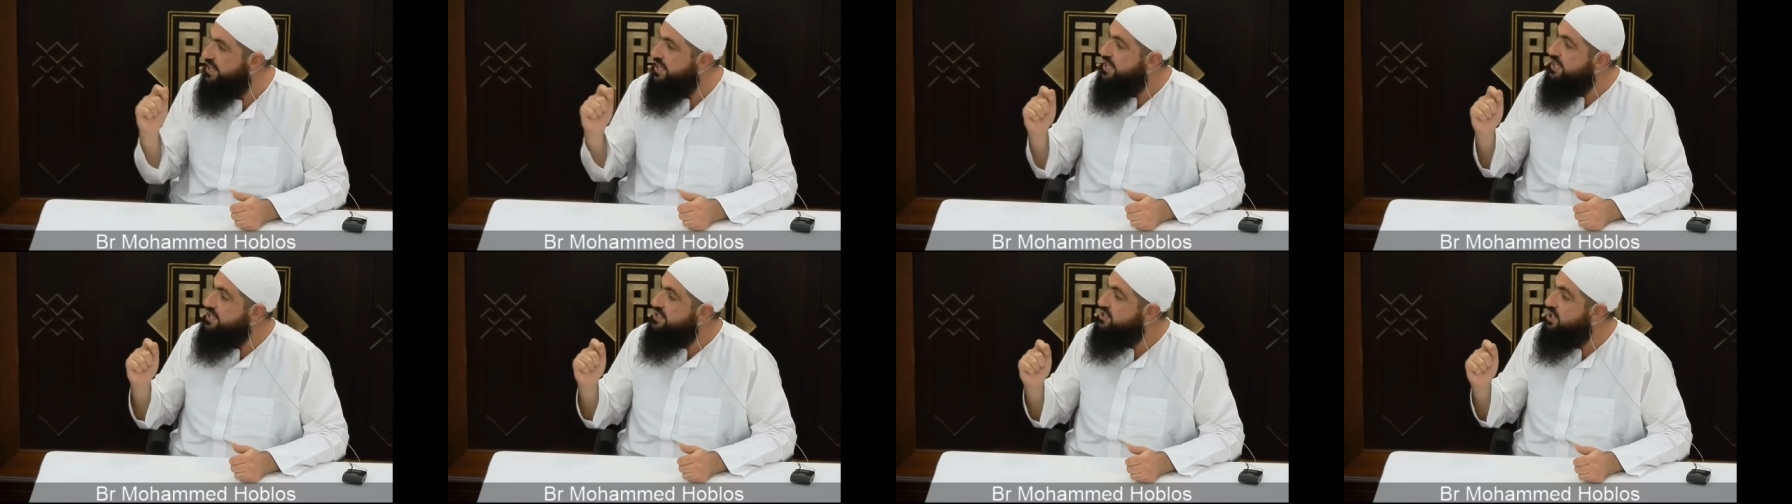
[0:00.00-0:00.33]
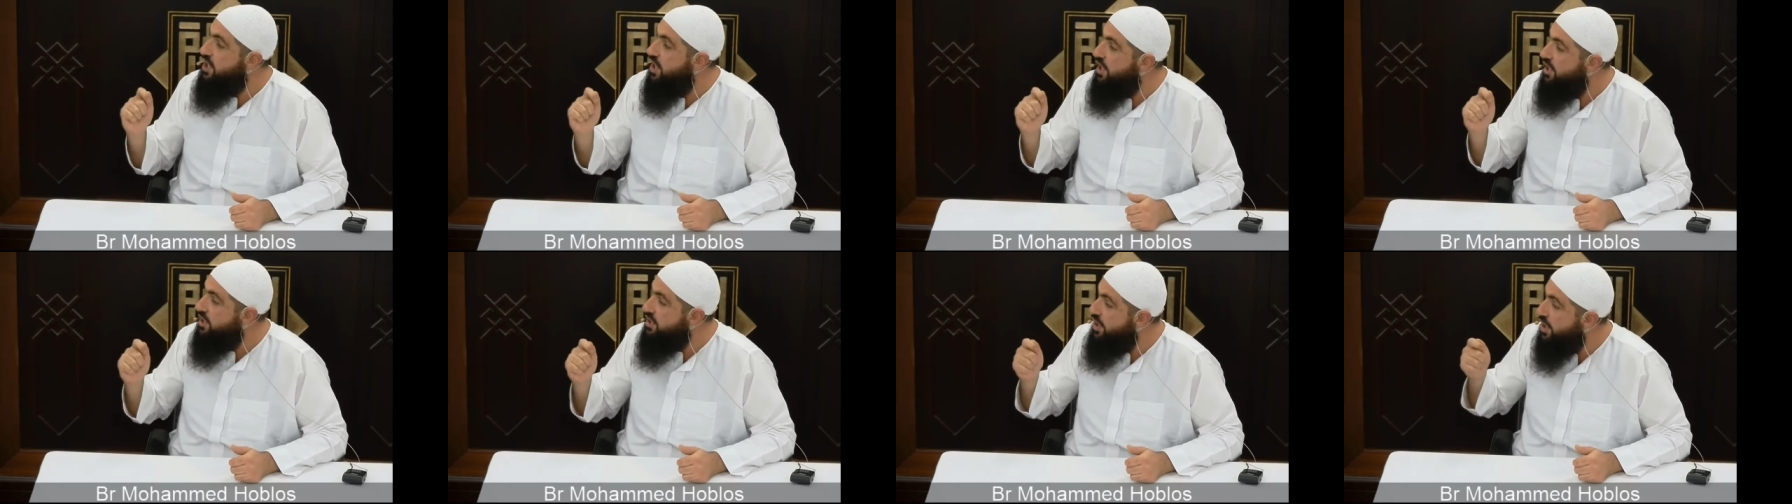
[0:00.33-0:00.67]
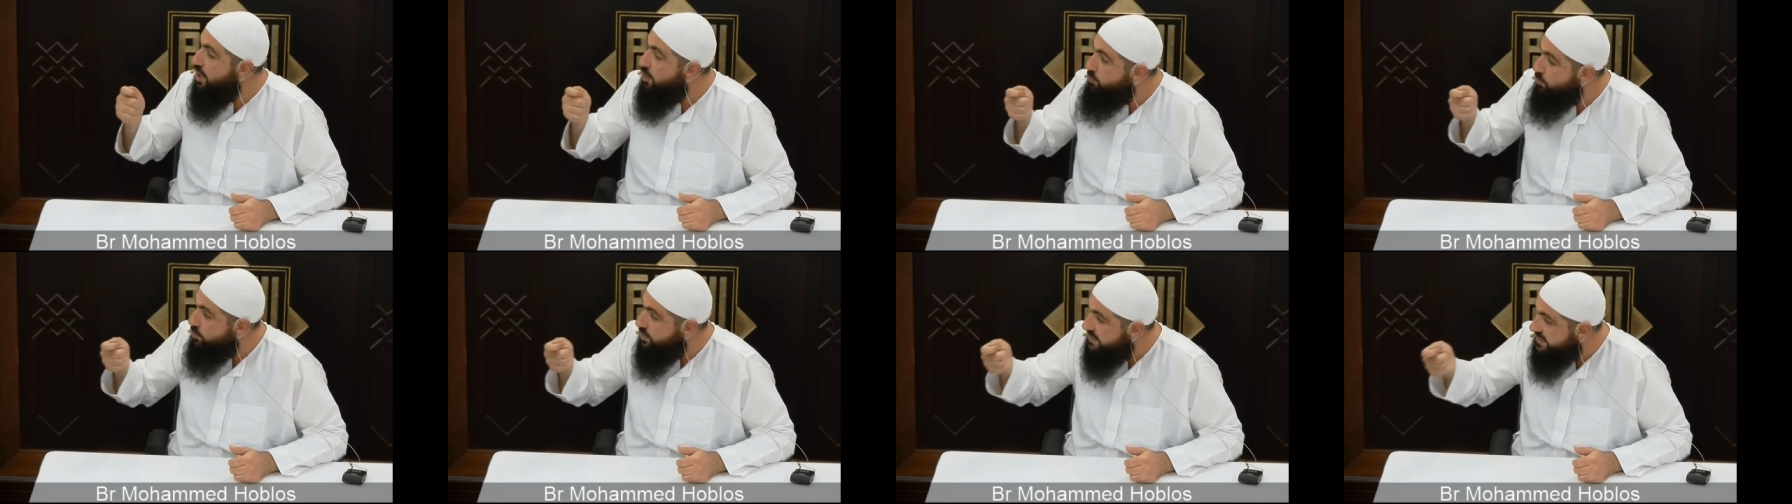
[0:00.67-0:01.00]
So Allah
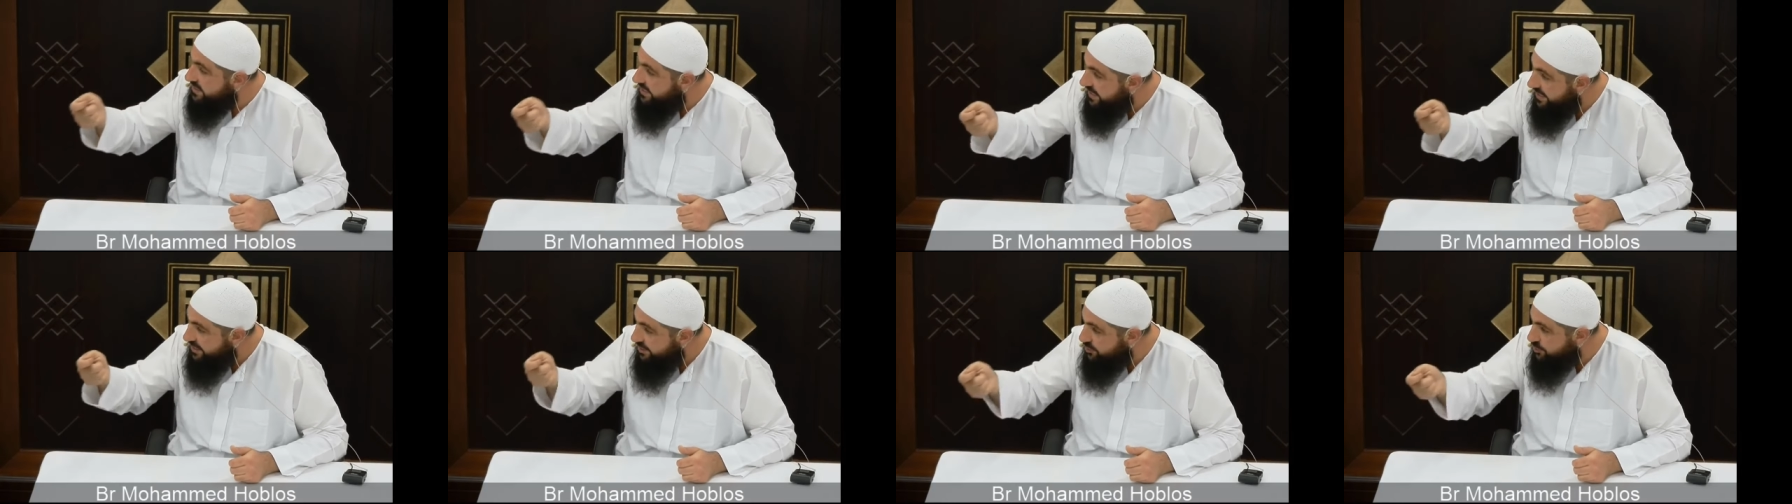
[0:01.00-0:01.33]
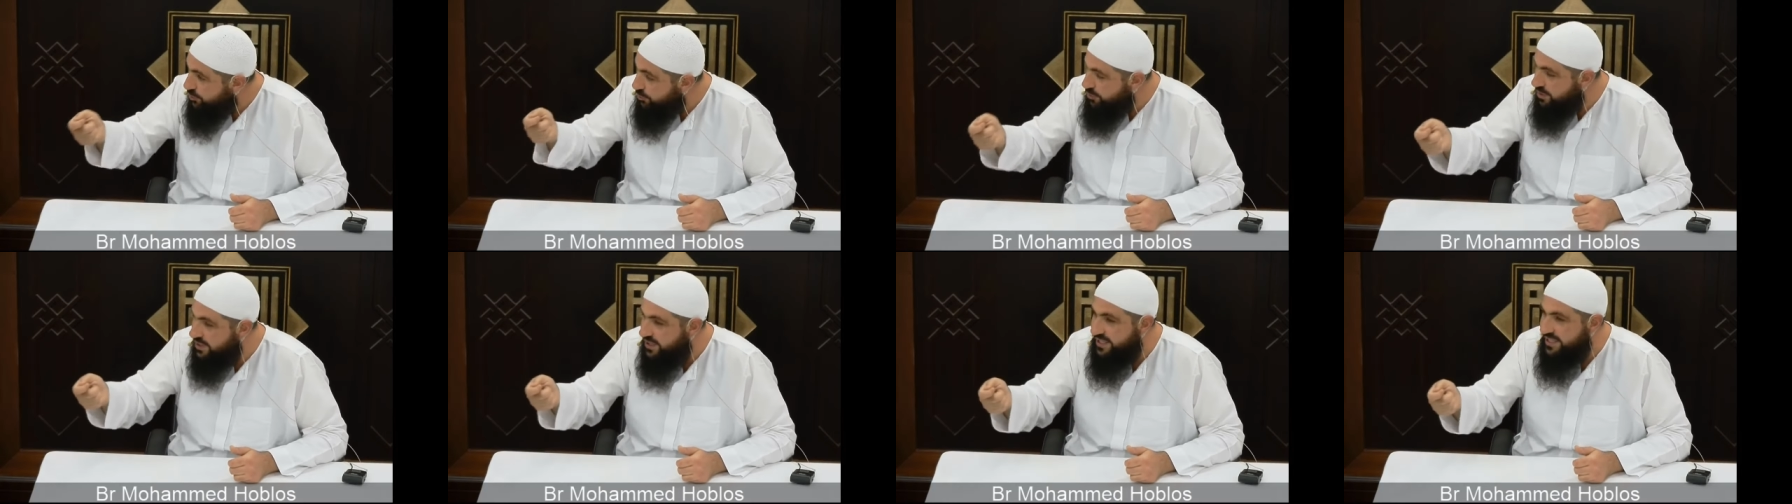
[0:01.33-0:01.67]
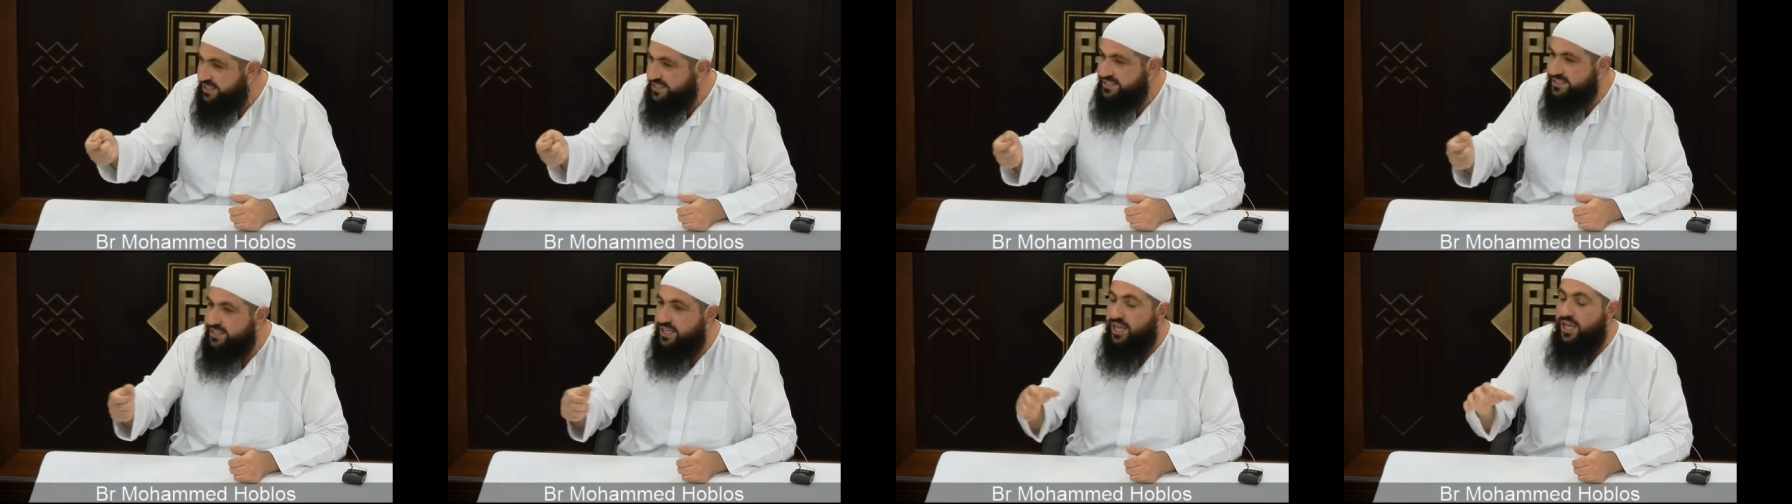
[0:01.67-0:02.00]
will teach you
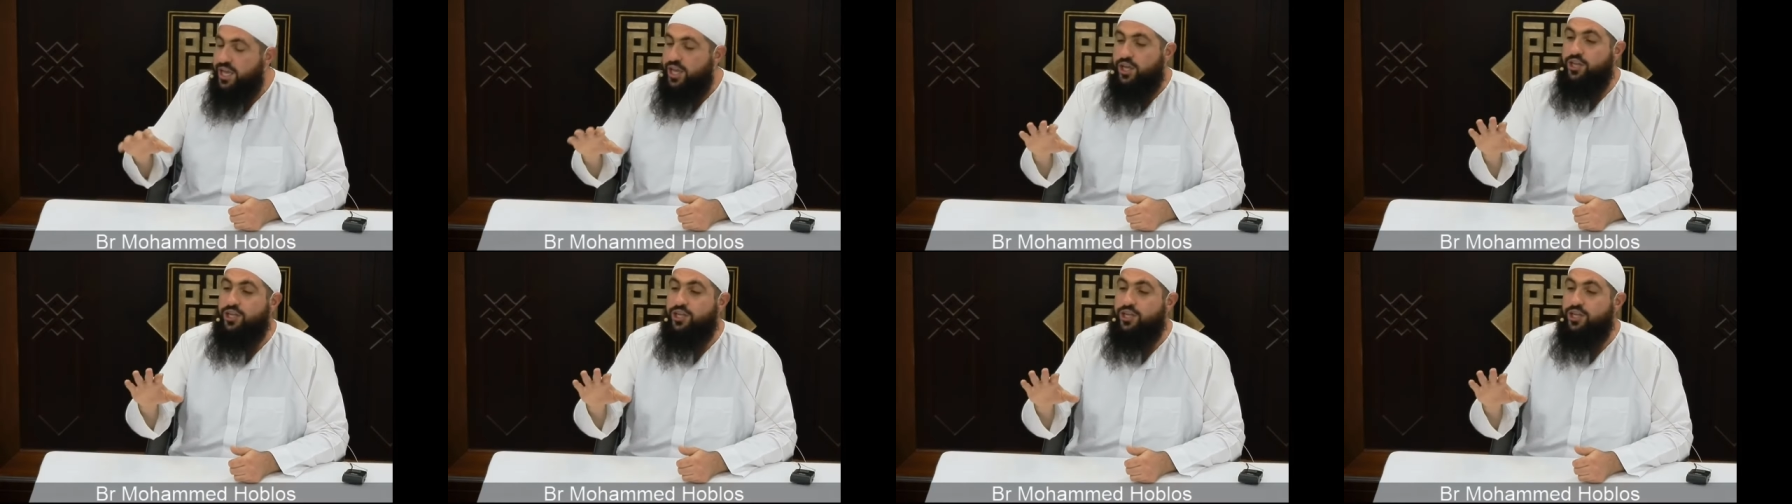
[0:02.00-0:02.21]
things.